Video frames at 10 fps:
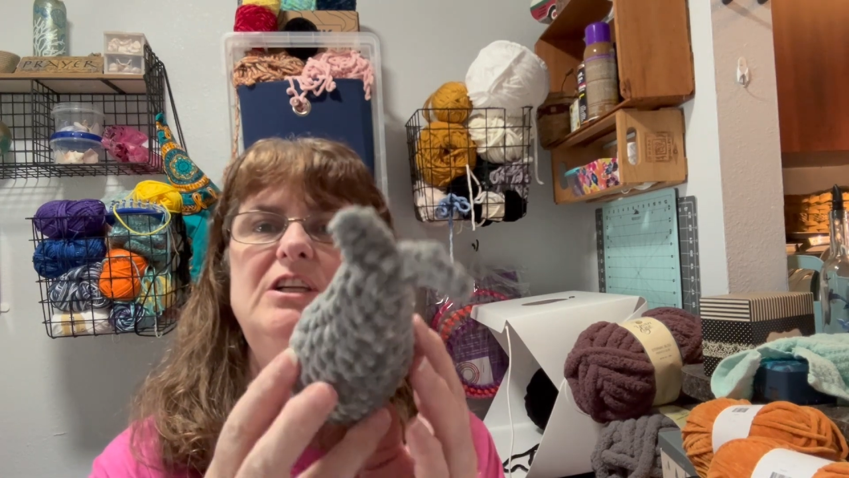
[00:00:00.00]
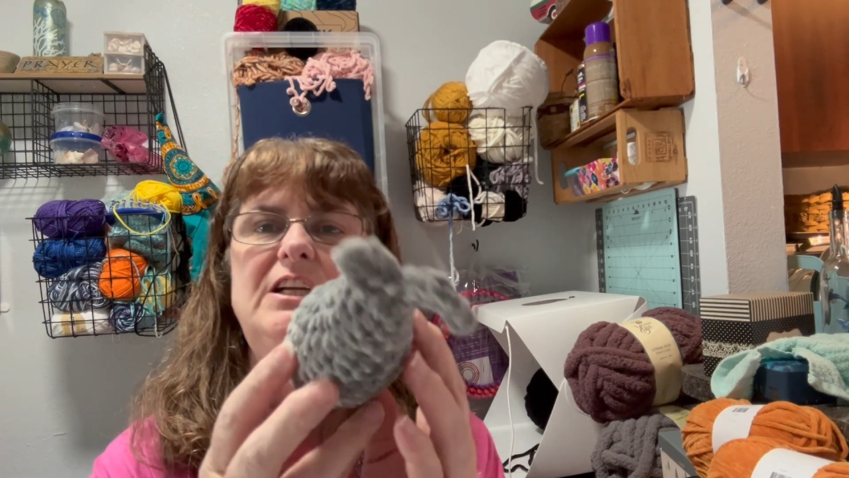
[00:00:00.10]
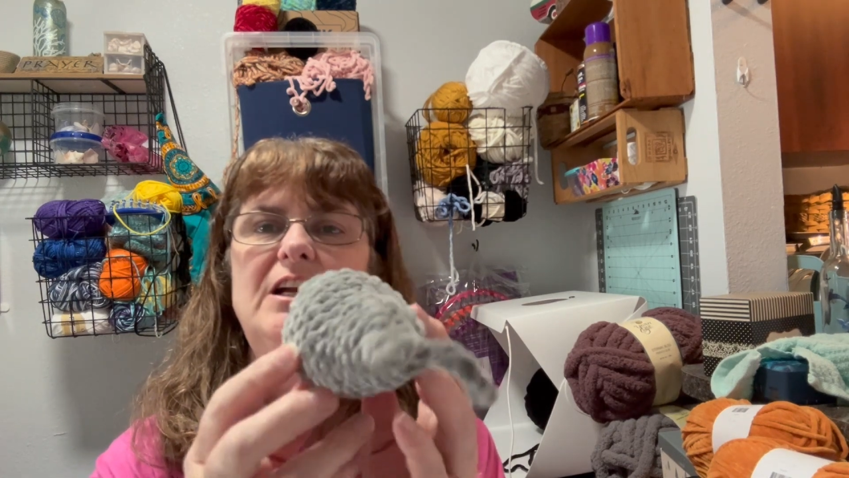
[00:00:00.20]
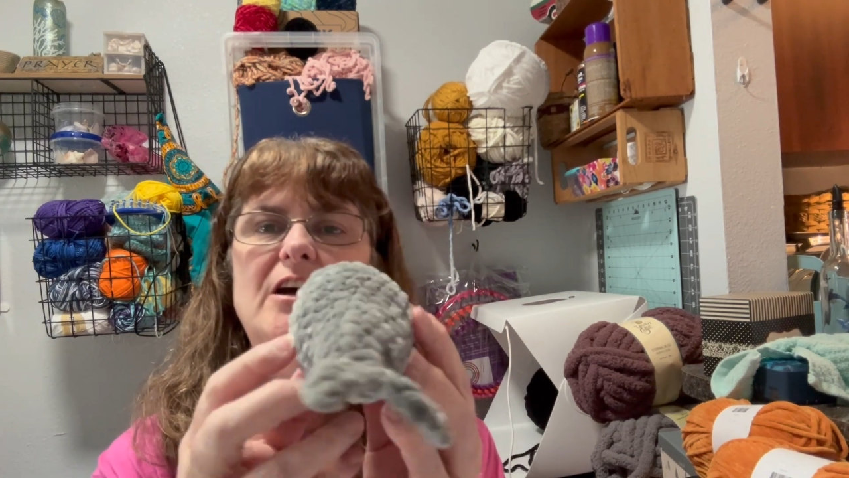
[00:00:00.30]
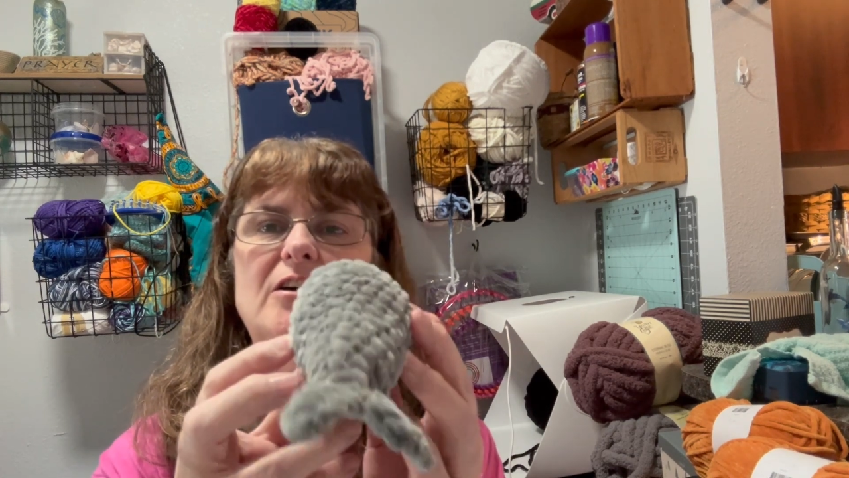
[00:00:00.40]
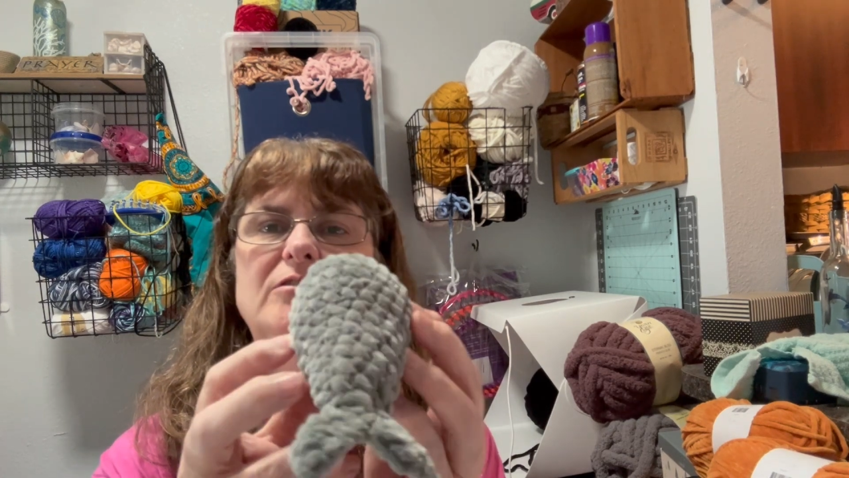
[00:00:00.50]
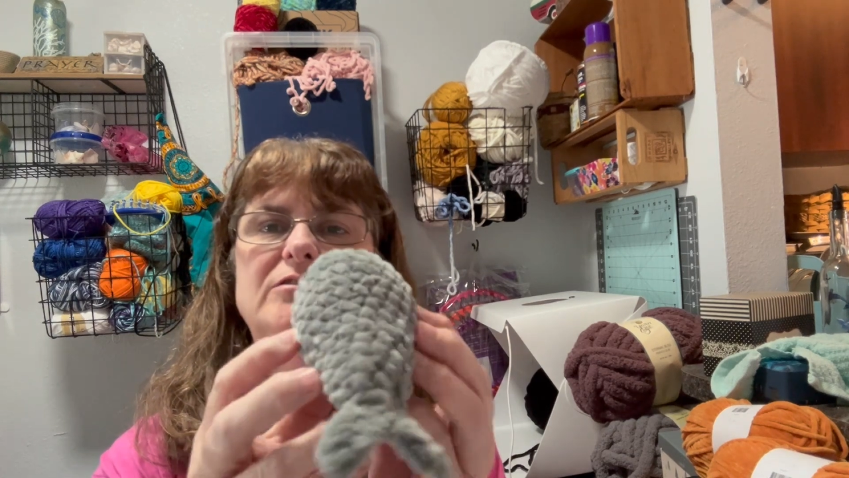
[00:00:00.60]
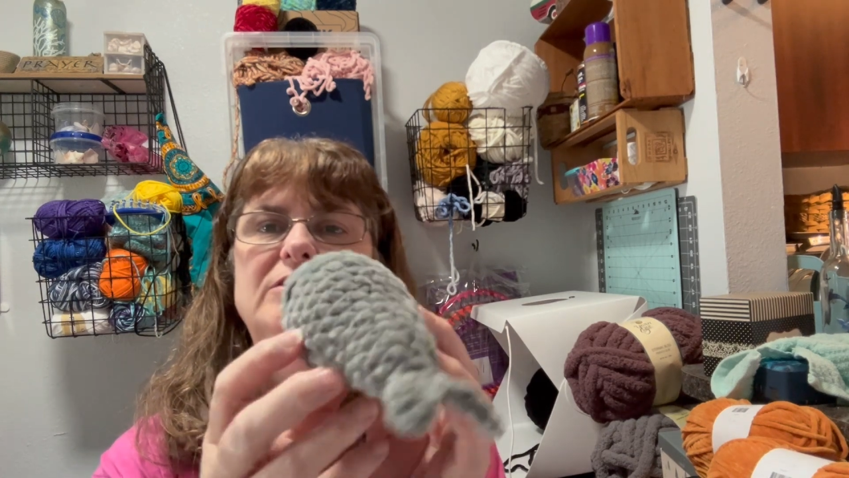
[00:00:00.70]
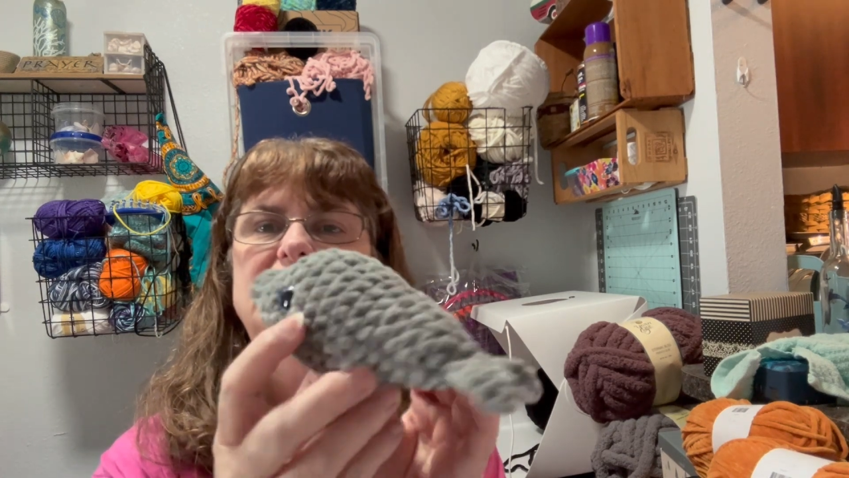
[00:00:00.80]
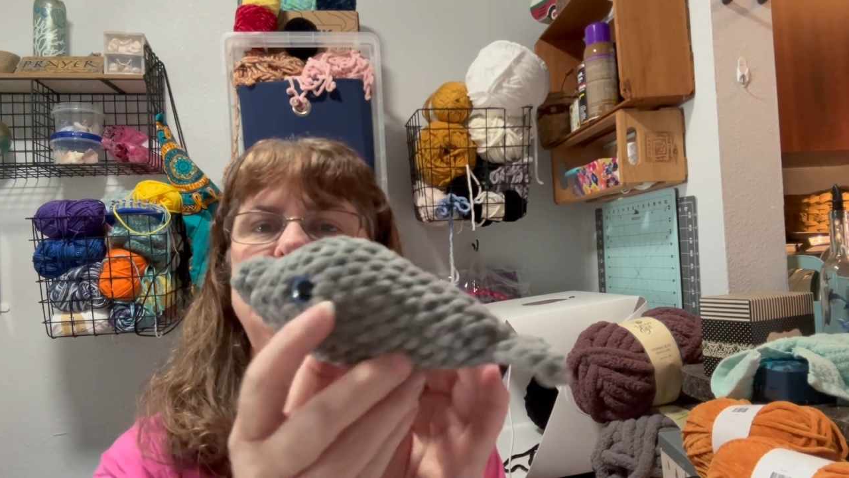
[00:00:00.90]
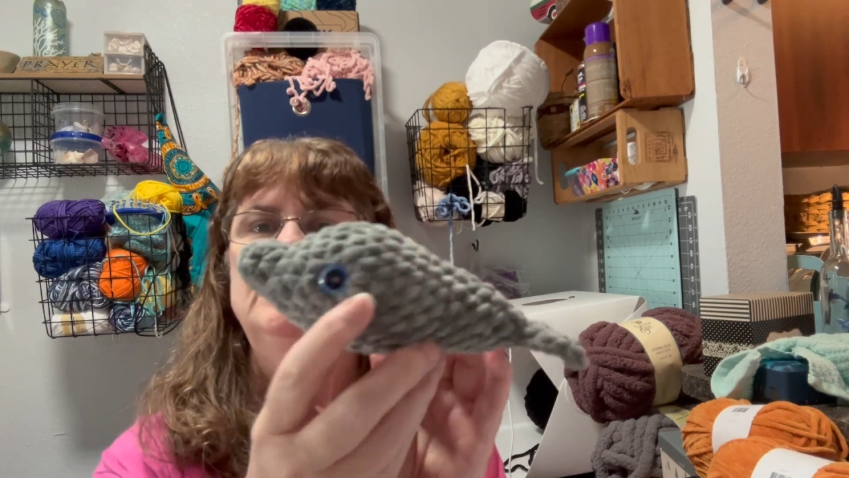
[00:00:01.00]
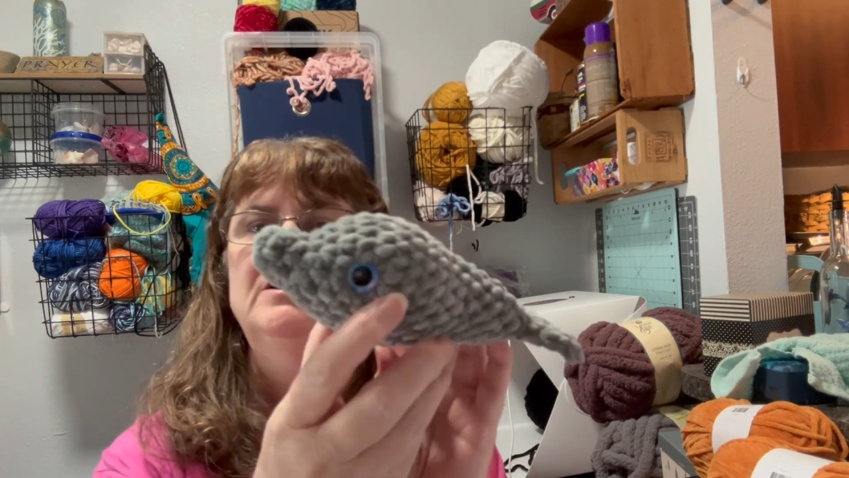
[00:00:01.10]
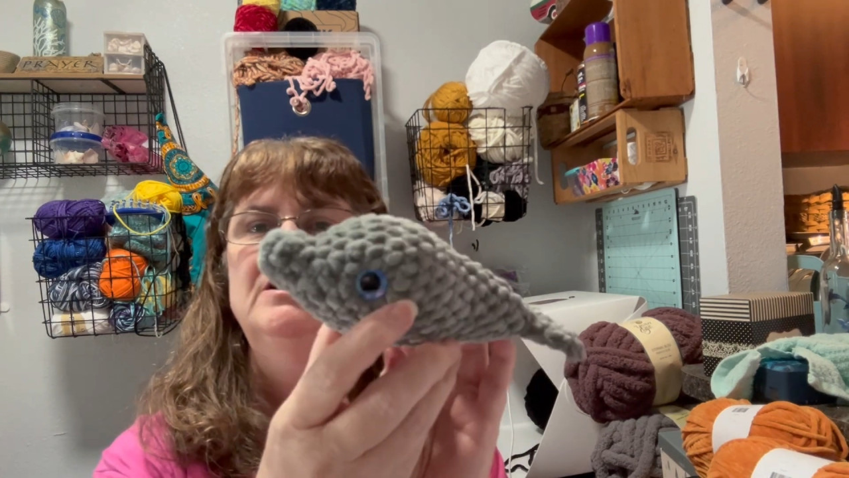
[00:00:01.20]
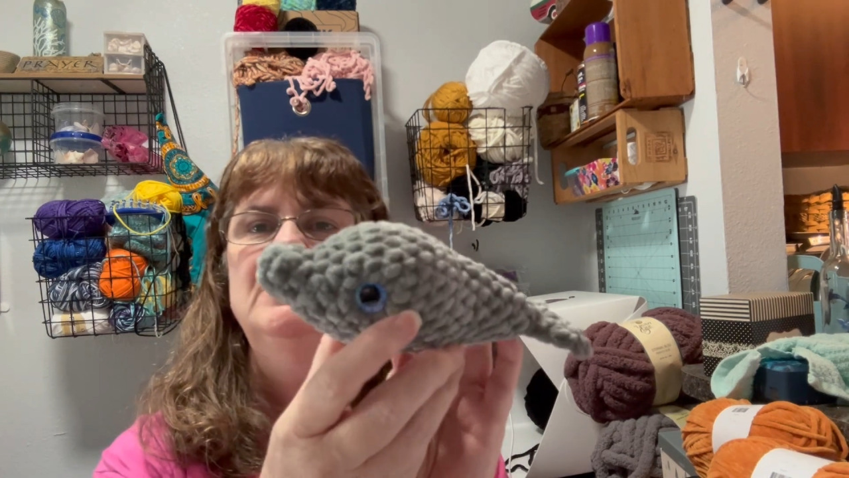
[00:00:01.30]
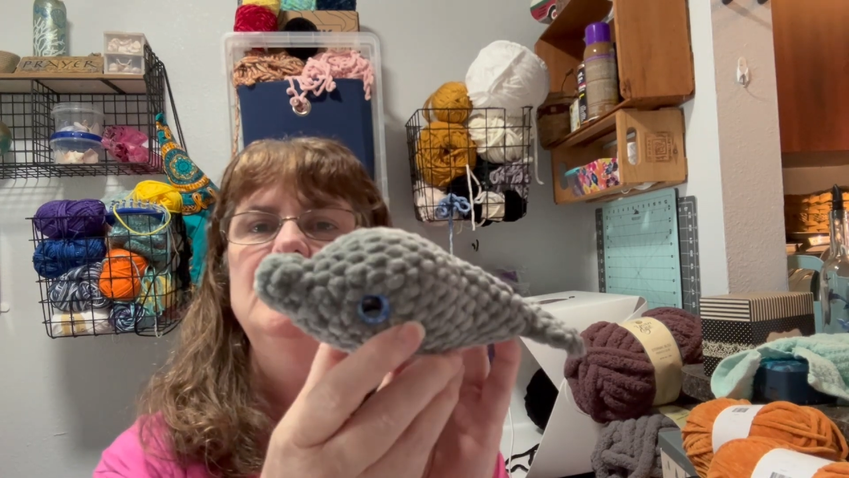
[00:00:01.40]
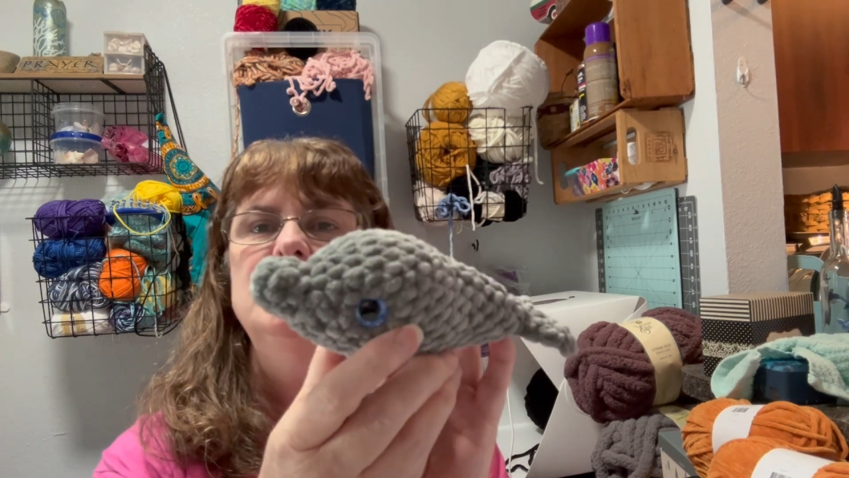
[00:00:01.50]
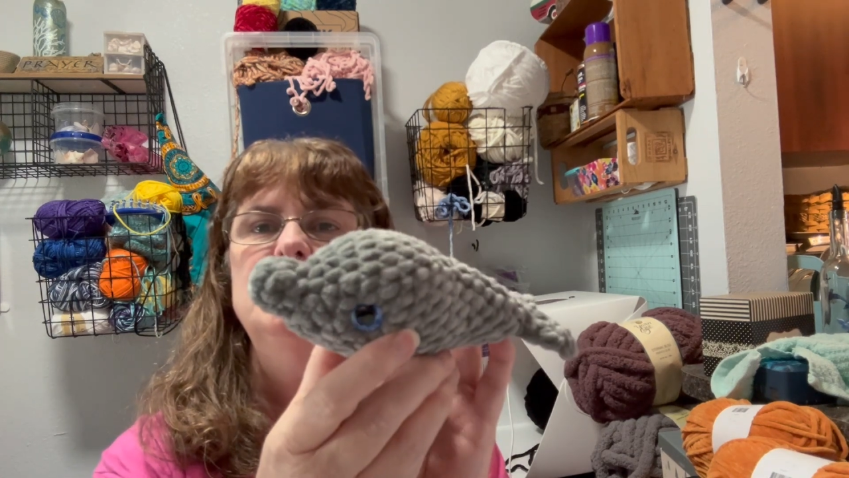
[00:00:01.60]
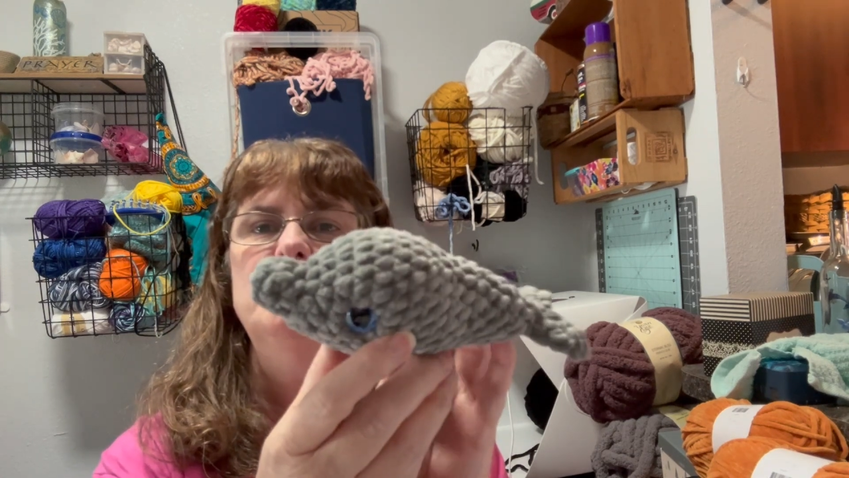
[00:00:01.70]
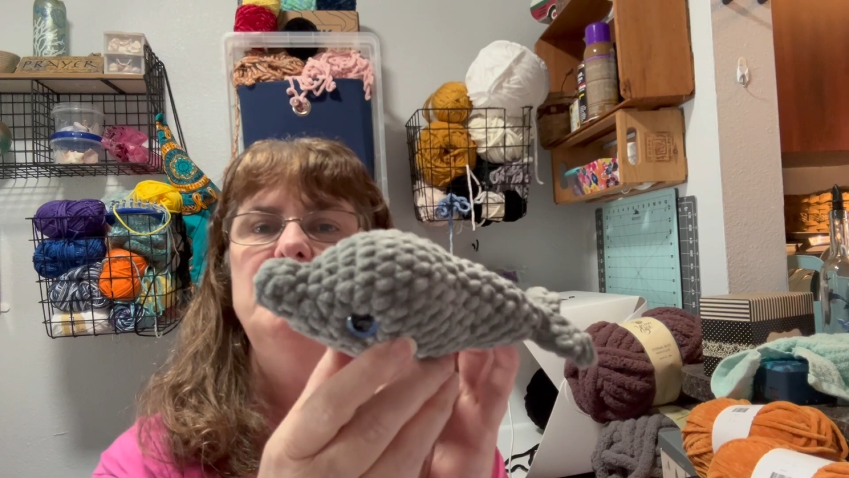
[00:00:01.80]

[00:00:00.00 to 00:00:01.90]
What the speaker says: enough. So